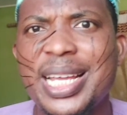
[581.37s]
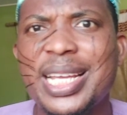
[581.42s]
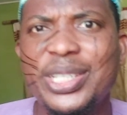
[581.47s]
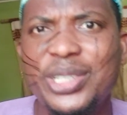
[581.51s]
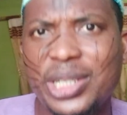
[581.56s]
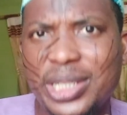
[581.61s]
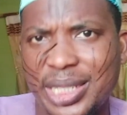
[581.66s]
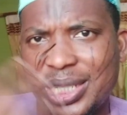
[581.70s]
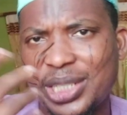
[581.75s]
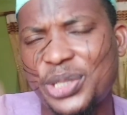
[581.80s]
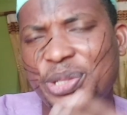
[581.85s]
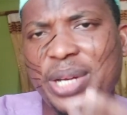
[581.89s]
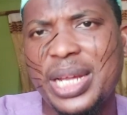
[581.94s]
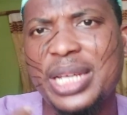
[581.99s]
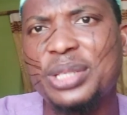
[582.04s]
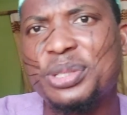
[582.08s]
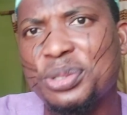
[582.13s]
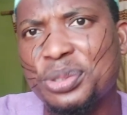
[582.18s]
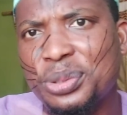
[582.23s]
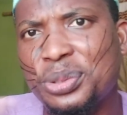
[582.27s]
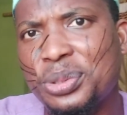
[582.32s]
So she's
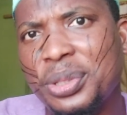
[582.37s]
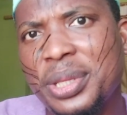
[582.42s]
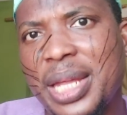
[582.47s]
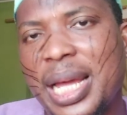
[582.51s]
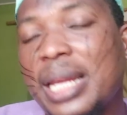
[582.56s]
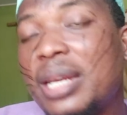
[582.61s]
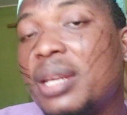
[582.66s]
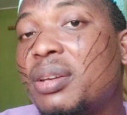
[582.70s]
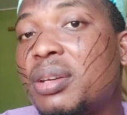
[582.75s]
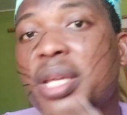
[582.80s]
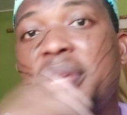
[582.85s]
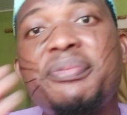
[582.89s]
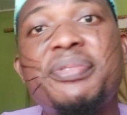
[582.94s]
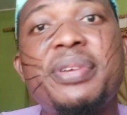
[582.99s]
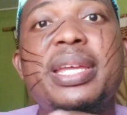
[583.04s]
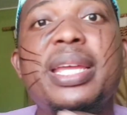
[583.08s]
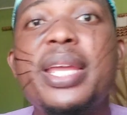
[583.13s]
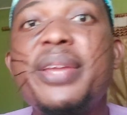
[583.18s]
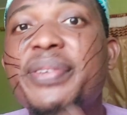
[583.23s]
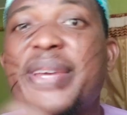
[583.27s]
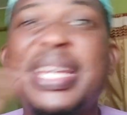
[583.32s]
trying to do that. I don't know if
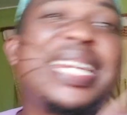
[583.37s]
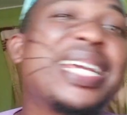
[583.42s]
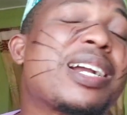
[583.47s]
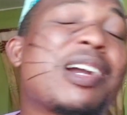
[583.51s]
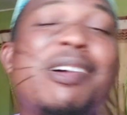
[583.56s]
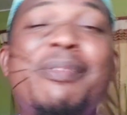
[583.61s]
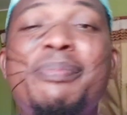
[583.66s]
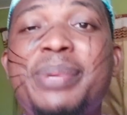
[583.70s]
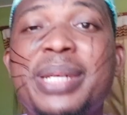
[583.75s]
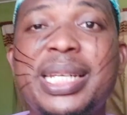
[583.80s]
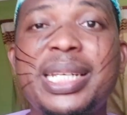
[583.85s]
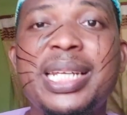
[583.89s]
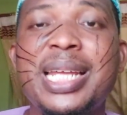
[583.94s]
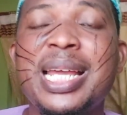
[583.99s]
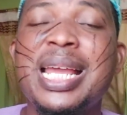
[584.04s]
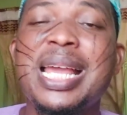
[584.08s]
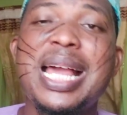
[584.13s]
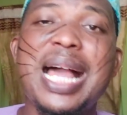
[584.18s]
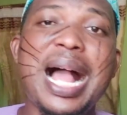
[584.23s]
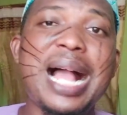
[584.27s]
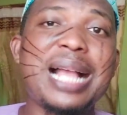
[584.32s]
any company
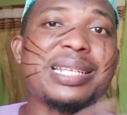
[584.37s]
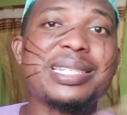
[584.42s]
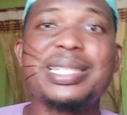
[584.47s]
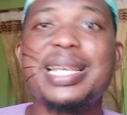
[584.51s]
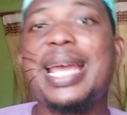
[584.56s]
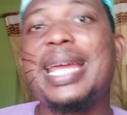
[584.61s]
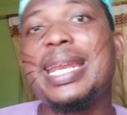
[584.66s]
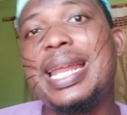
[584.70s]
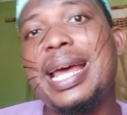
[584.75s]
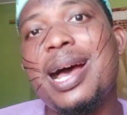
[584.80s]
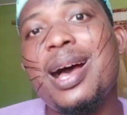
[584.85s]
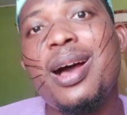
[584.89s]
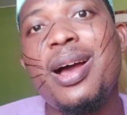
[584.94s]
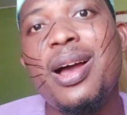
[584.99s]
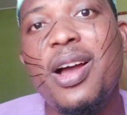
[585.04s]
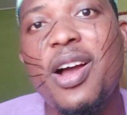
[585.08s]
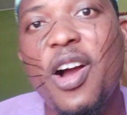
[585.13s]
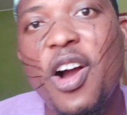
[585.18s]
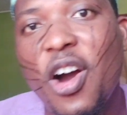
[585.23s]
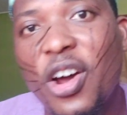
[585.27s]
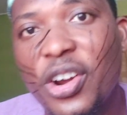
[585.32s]
has signed her
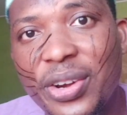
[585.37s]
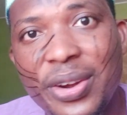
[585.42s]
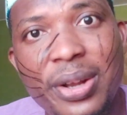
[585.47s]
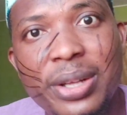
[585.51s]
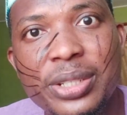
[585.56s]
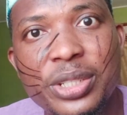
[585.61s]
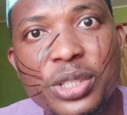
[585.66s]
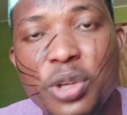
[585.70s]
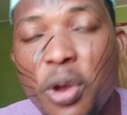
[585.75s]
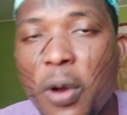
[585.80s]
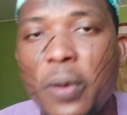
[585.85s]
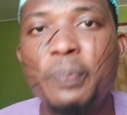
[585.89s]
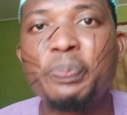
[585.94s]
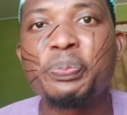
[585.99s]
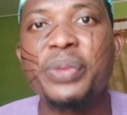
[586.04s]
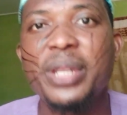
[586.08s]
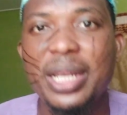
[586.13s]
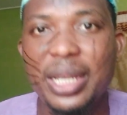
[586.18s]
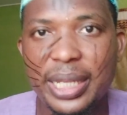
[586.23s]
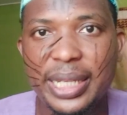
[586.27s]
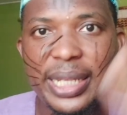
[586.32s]
or not. So
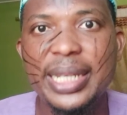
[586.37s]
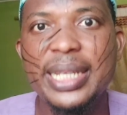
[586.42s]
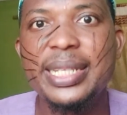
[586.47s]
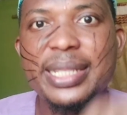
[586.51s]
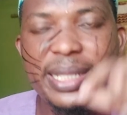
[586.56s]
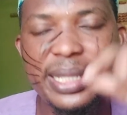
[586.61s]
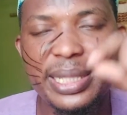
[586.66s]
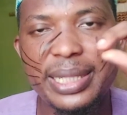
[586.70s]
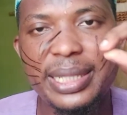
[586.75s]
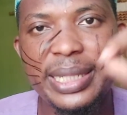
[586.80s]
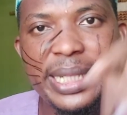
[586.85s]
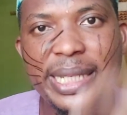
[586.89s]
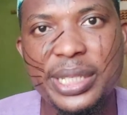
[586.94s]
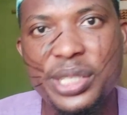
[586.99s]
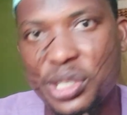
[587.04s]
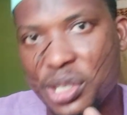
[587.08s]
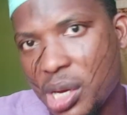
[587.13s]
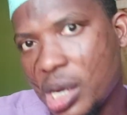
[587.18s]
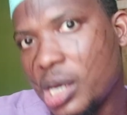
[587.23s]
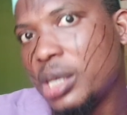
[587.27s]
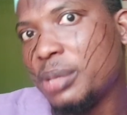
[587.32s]
it
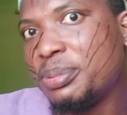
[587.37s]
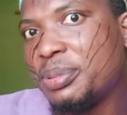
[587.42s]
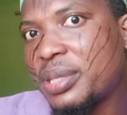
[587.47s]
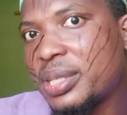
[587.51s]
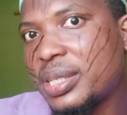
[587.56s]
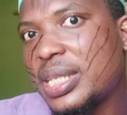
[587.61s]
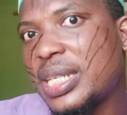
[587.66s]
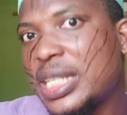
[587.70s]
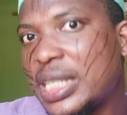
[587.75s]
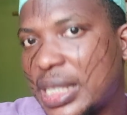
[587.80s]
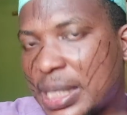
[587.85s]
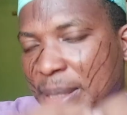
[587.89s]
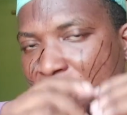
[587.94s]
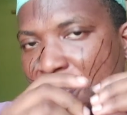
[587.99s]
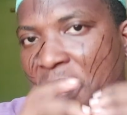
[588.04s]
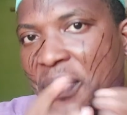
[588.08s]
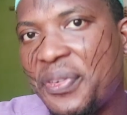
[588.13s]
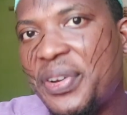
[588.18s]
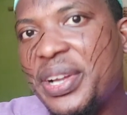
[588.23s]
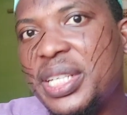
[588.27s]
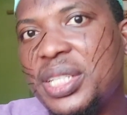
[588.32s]
disturbs, it
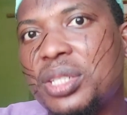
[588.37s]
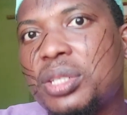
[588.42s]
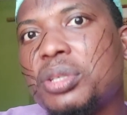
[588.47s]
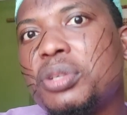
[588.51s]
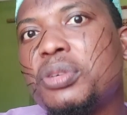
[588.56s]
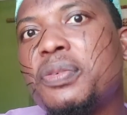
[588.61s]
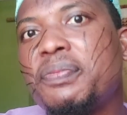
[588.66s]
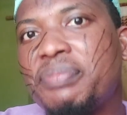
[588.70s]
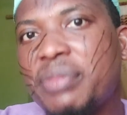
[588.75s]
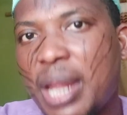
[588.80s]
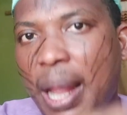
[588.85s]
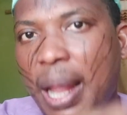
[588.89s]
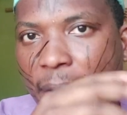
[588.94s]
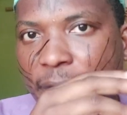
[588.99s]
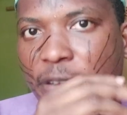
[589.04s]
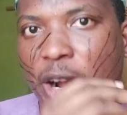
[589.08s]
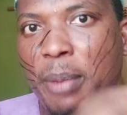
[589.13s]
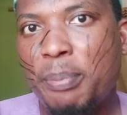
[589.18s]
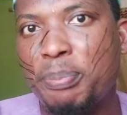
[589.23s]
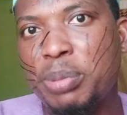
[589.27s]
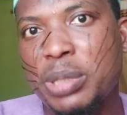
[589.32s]
prevents you
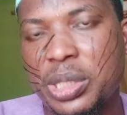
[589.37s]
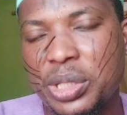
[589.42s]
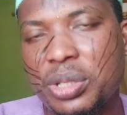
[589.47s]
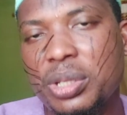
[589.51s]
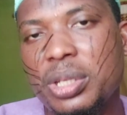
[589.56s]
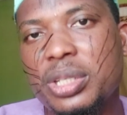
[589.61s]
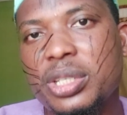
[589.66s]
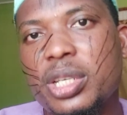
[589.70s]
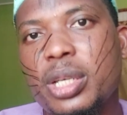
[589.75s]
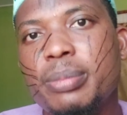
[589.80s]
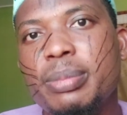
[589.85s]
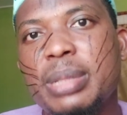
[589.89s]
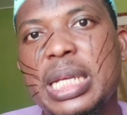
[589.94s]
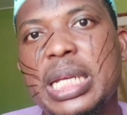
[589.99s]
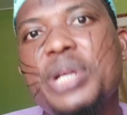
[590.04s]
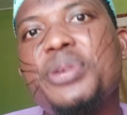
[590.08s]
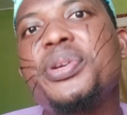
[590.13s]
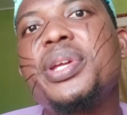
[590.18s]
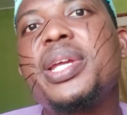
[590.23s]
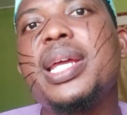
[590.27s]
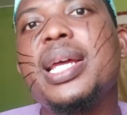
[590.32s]
from pursuing some
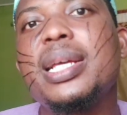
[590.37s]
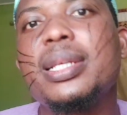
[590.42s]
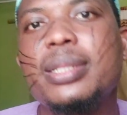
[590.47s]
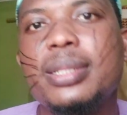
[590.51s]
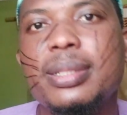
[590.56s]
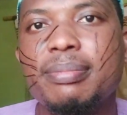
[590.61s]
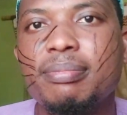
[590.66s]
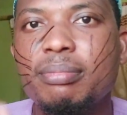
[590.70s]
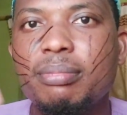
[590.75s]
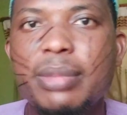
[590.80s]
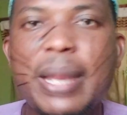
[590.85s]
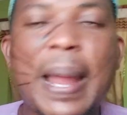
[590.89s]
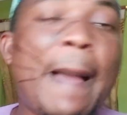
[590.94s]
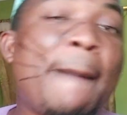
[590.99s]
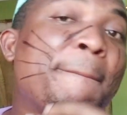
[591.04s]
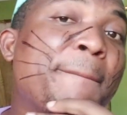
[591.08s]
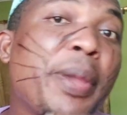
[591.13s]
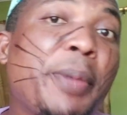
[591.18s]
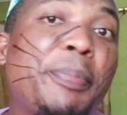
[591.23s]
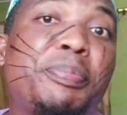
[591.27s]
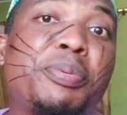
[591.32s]
careers,
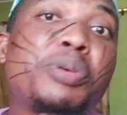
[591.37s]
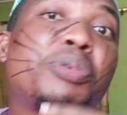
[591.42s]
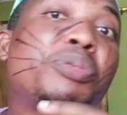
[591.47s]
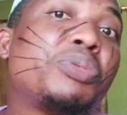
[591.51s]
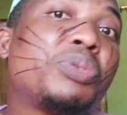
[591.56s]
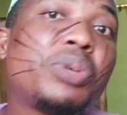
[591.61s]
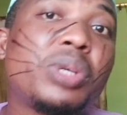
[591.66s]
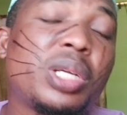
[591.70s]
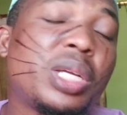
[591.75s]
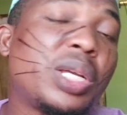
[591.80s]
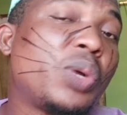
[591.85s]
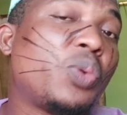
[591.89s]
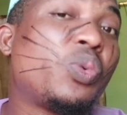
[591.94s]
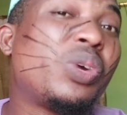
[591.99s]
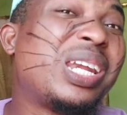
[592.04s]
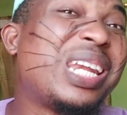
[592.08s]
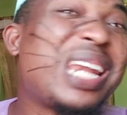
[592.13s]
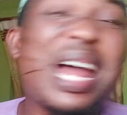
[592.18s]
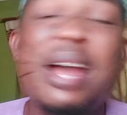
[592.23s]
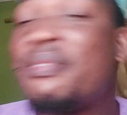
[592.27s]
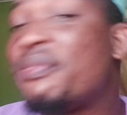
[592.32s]
and people will
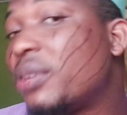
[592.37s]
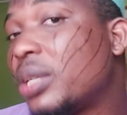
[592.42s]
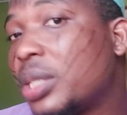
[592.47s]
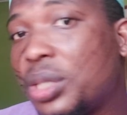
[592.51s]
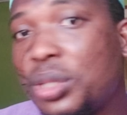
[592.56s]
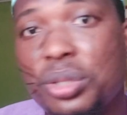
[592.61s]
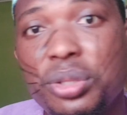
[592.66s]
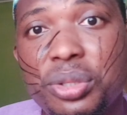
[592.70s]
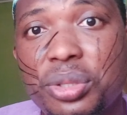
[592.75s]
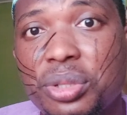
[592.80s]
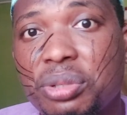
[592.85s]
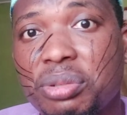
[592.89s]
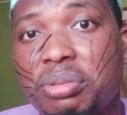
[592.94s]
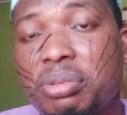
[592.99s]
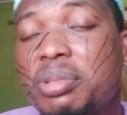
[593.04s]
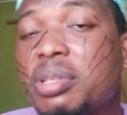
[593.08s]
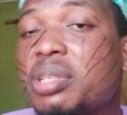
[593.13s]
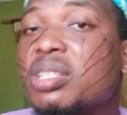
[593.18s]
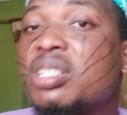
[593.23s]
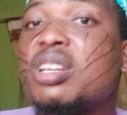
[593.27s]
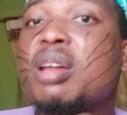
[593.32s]
laugh at you too.
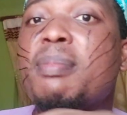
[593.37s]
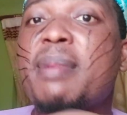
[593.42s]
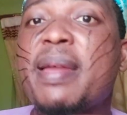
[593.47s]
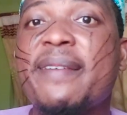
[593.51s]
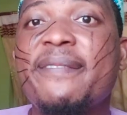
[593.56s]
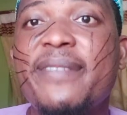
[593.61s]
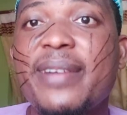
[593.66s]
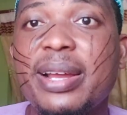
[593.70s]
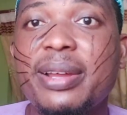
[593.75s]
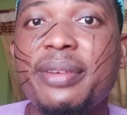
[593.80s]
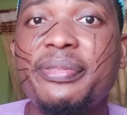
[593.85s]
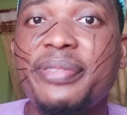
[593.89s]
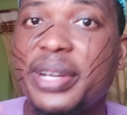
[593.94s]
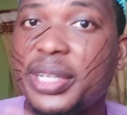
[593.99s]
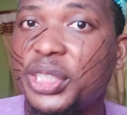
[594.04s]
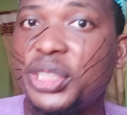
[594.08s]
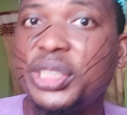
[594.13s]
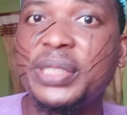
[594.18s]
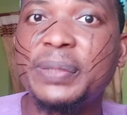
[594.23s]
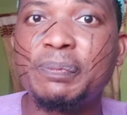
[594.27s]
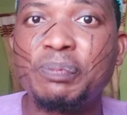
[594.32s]
So it's normal in
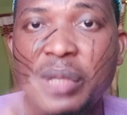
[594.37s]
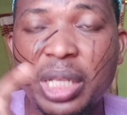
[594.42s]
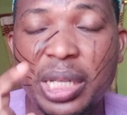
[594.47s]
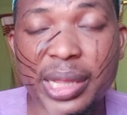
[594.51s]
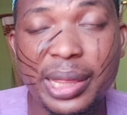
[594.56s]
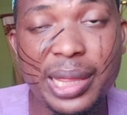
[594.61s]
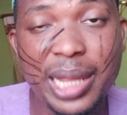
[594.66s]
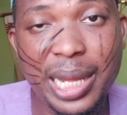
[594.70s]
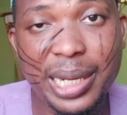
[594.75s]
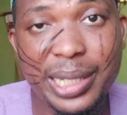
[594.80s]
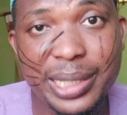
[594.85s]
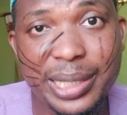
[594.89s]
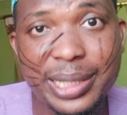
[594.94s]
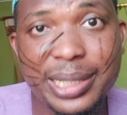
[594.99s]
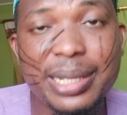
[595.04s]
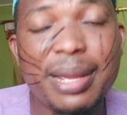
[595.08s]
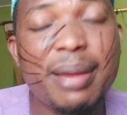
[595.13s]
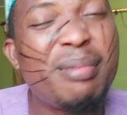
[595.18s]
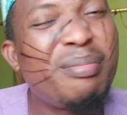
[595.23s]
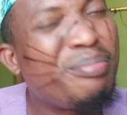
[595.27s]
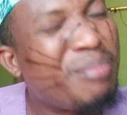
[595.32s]
fashion. That
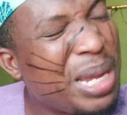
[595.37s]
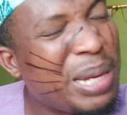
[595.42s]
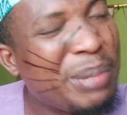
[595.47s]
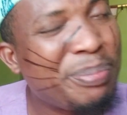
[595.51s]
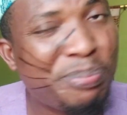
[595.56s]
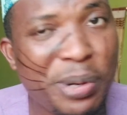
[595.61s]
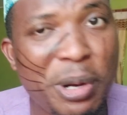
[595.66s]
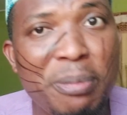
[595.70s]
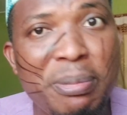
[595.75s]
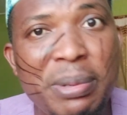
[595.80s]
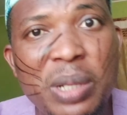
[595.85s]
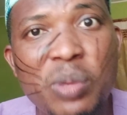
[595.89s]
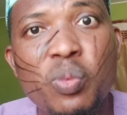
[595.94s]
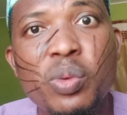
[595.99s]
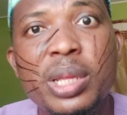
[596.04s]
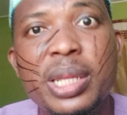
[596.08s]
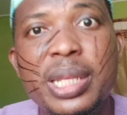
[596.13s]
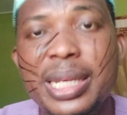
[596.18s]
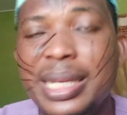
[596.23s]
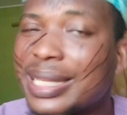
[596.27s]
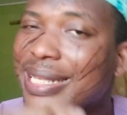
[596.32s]
is the main problem
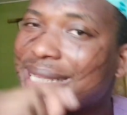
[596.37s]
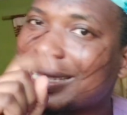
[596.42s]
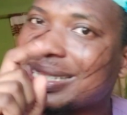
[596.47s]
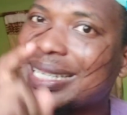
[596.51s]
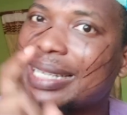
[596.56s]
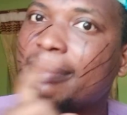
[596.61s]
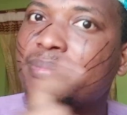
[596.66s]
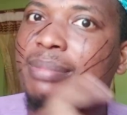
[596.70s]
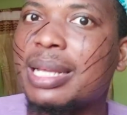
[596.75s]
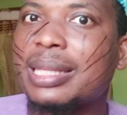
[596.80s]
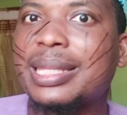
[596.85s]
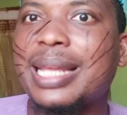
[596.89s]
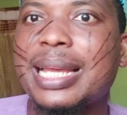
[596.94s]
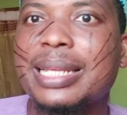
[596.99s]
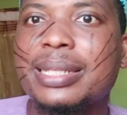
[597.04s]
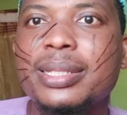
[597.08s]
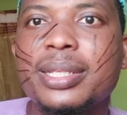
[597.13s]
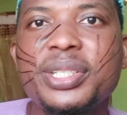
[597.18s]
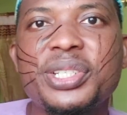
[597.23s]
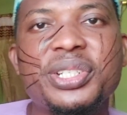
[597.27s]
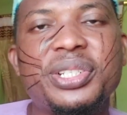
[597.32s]
with the
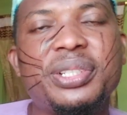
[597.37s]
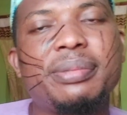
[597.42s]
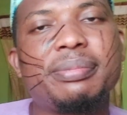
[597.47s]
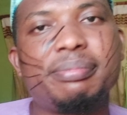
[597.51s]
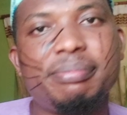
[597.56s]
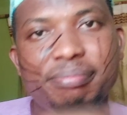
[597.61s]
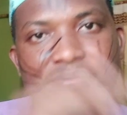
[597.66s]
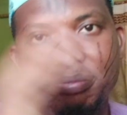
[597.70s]
stigmatization.